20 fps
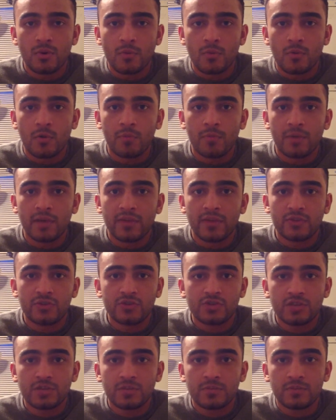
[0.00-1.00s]
one minor
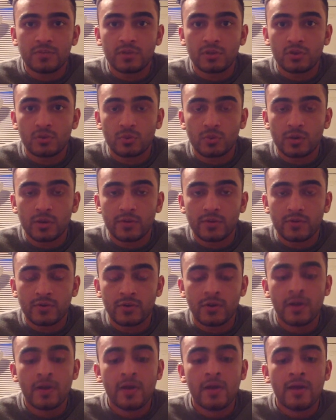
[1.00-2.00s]
cheat meal or whatever
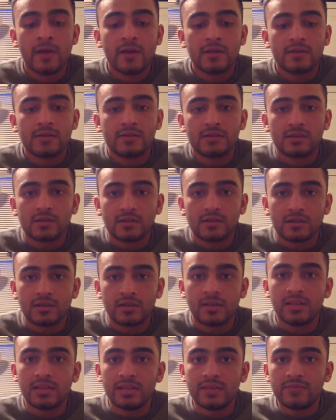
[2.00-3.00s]
to
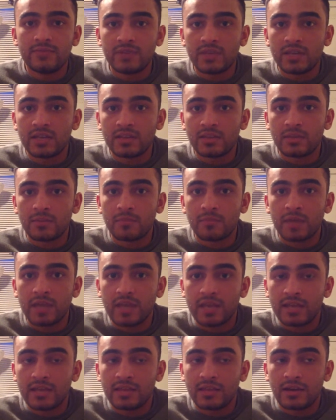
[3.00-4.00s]
alleviate the
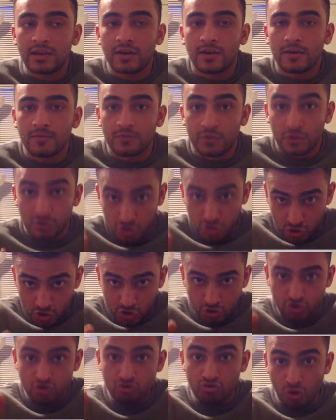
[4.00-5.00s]
pain of the
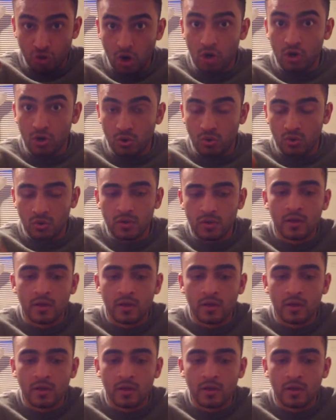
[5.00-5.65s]
struggle.